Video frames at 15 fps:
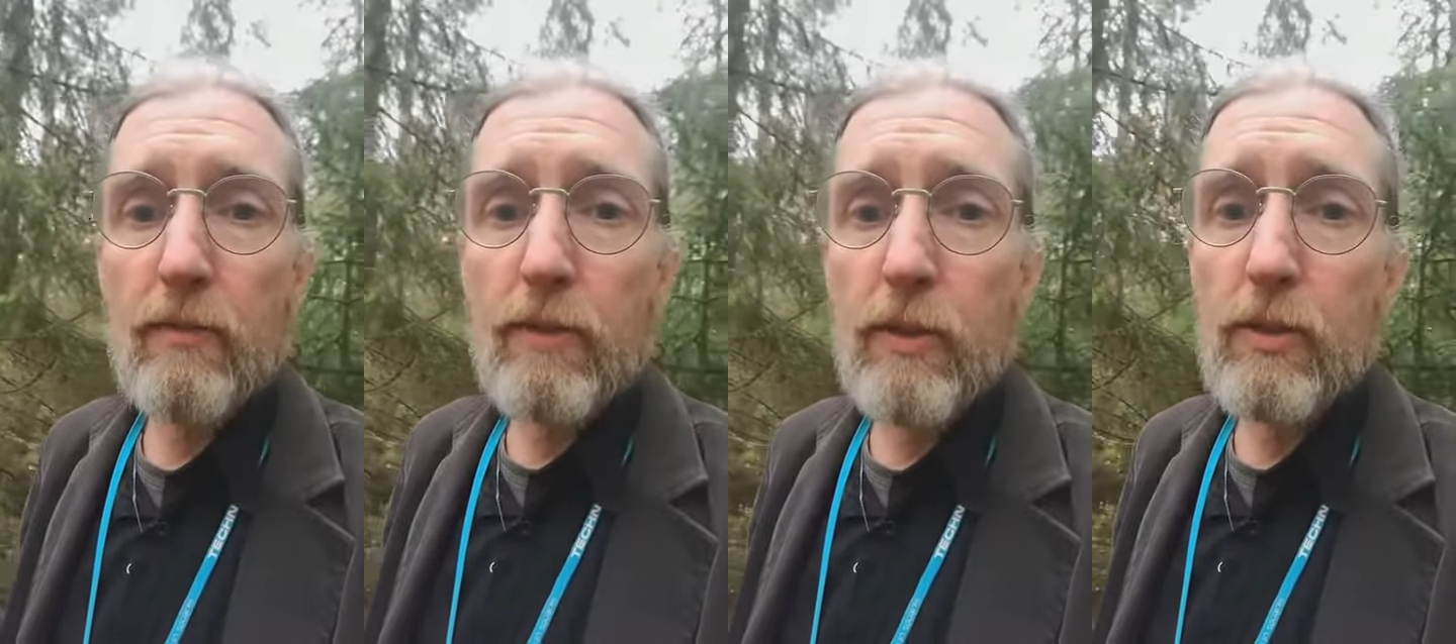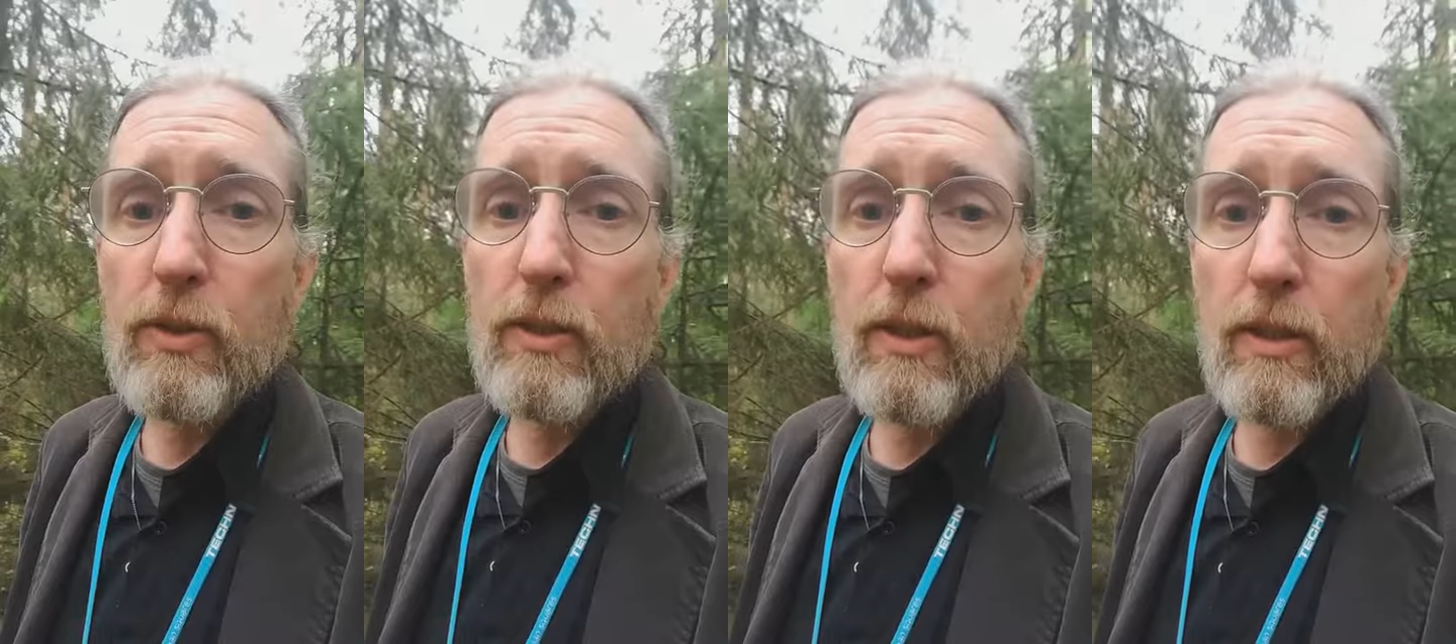
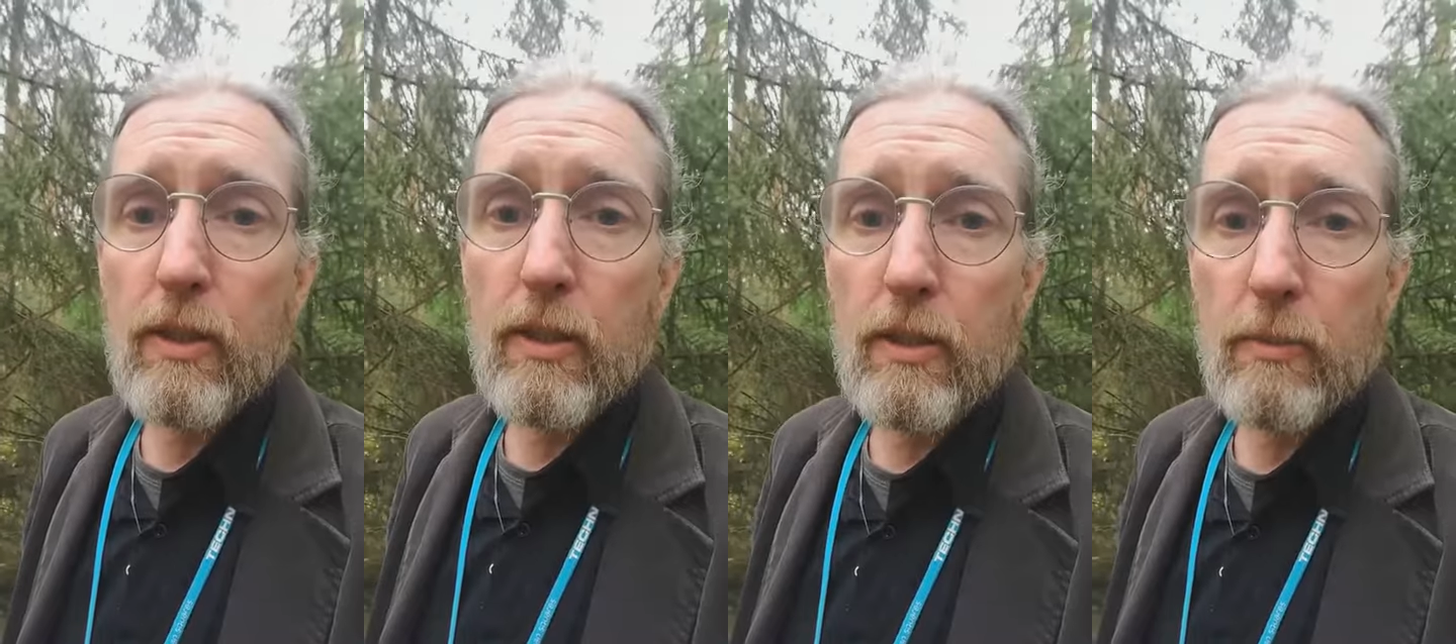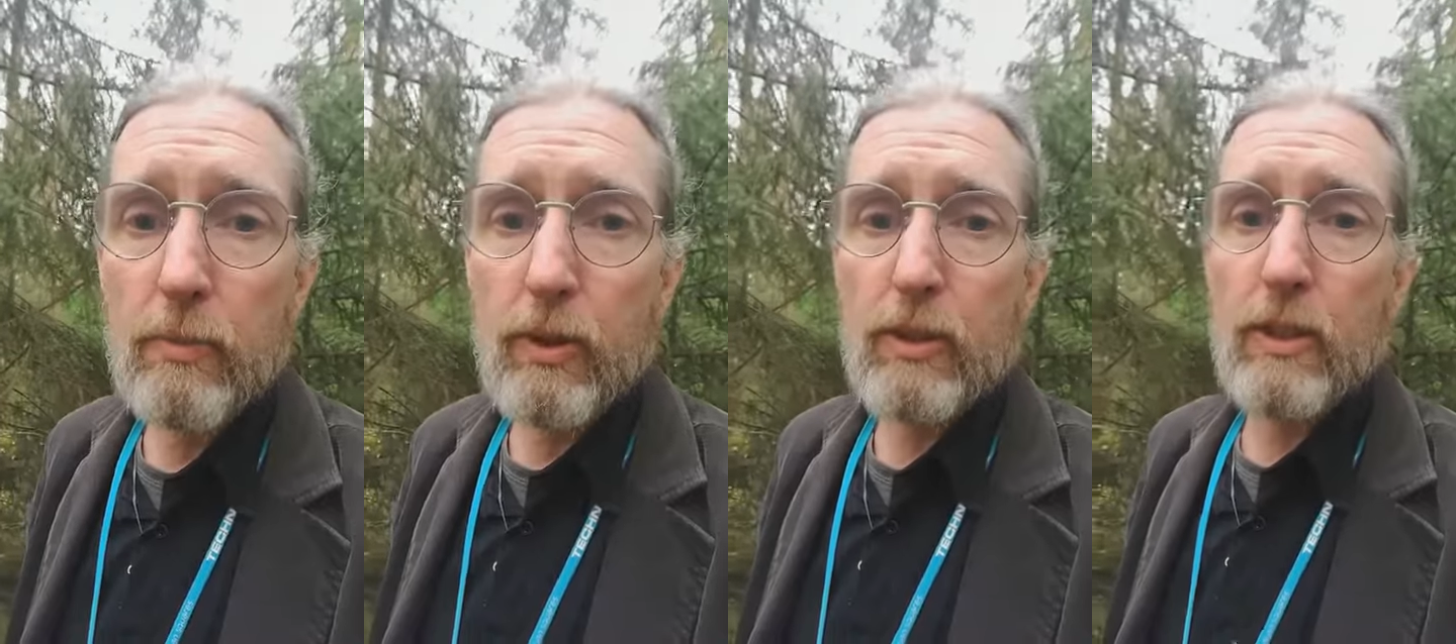future that
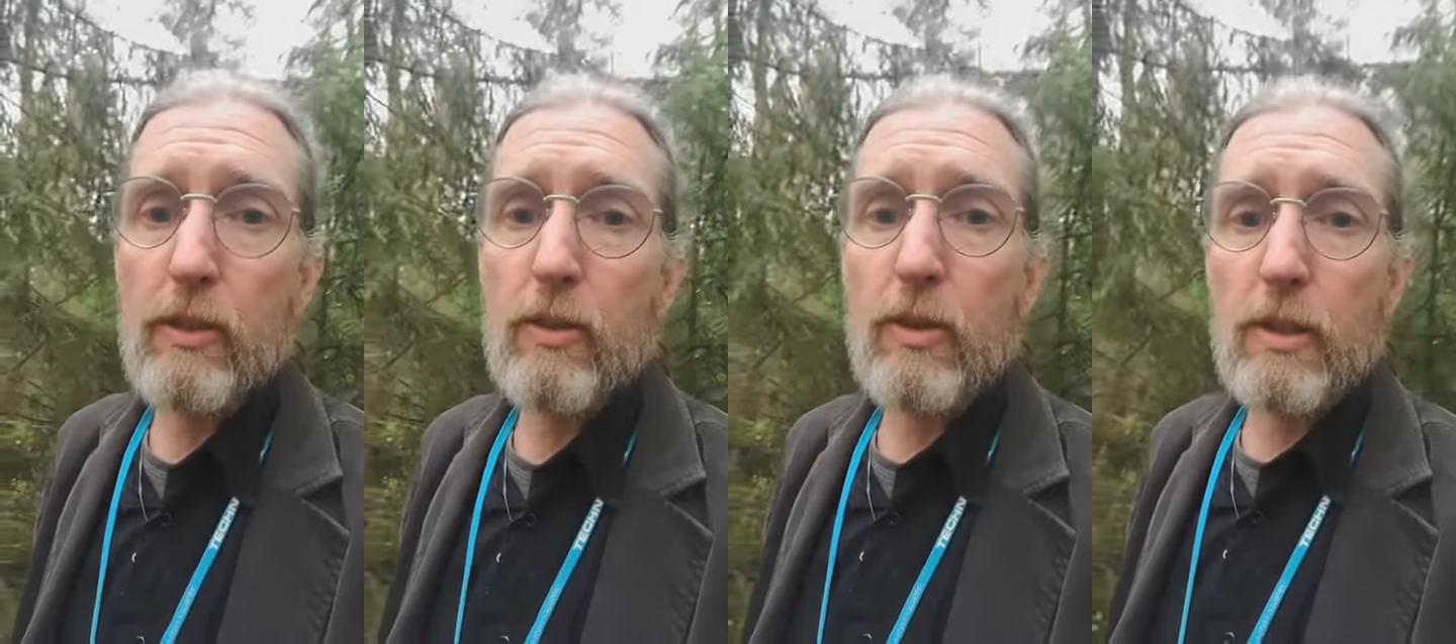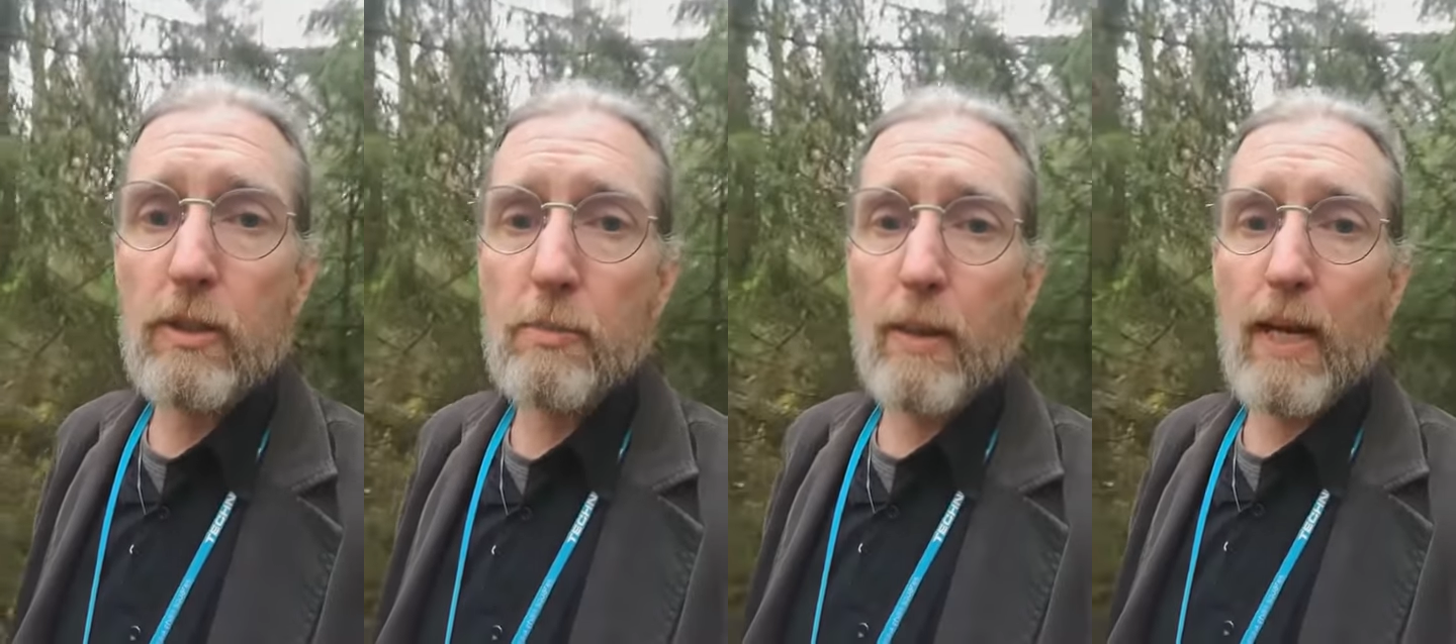the project could
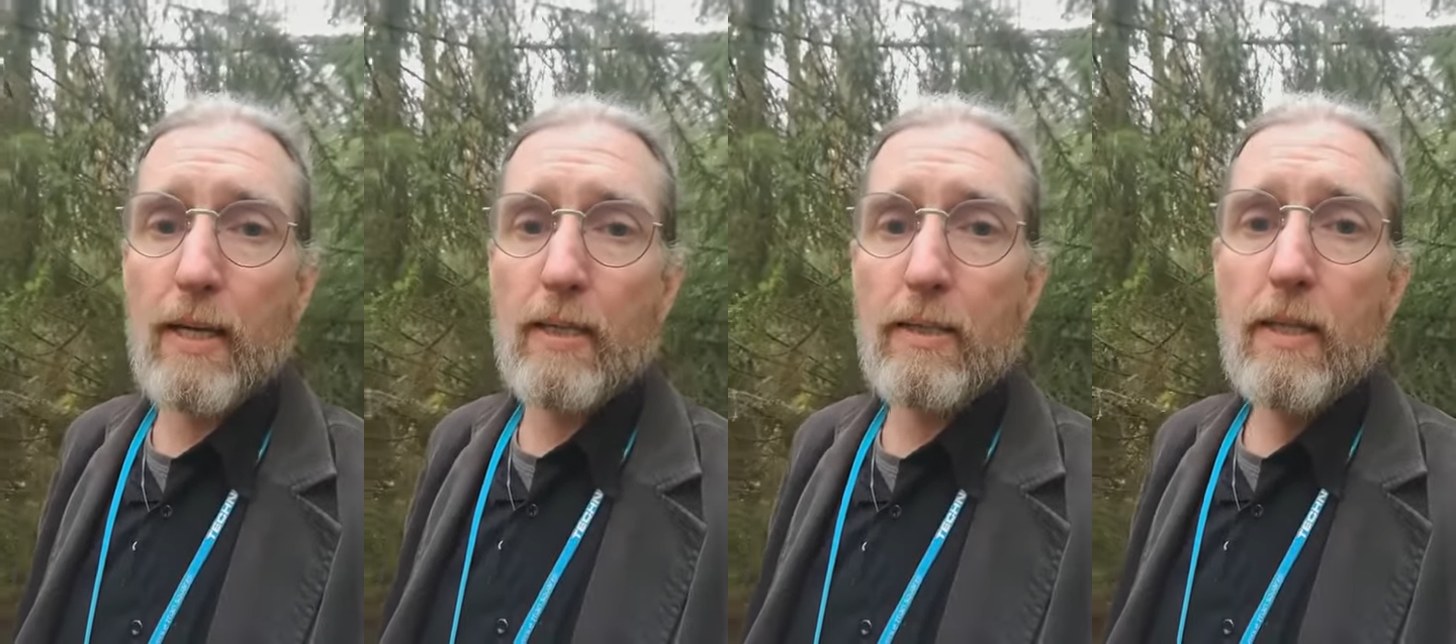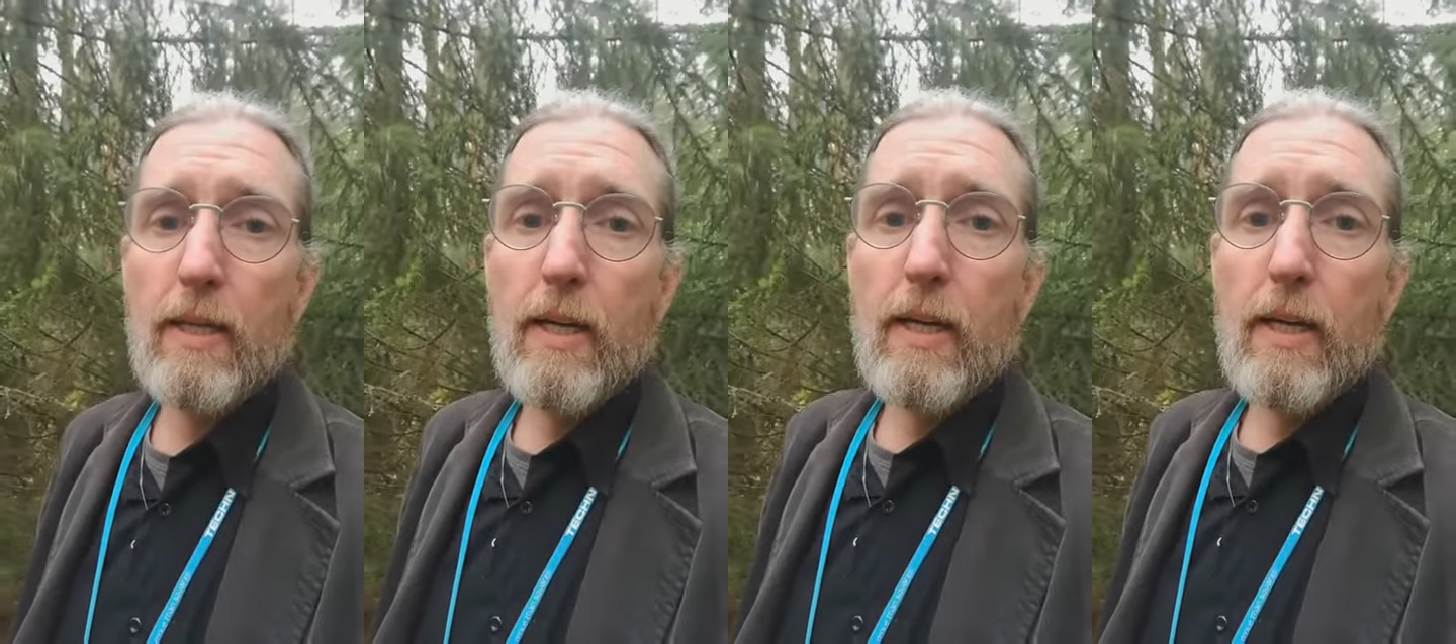expand